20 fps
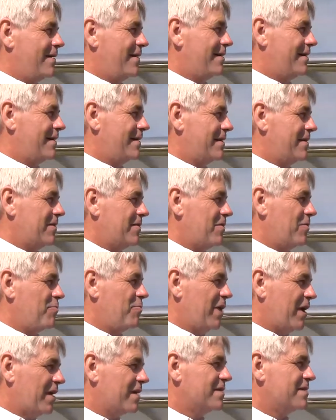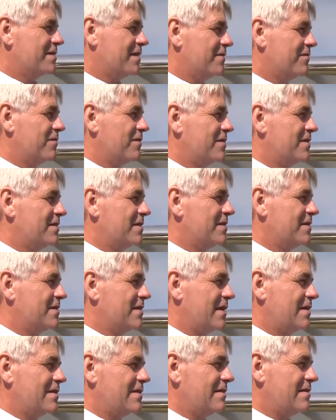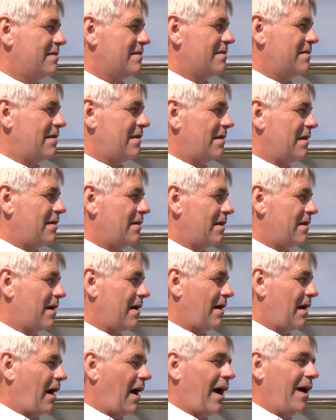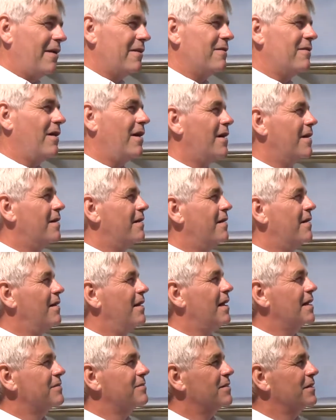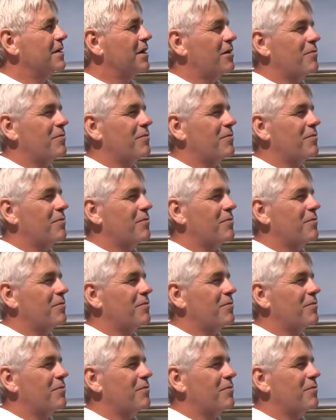Uh, the biggest difference is that idle on an electric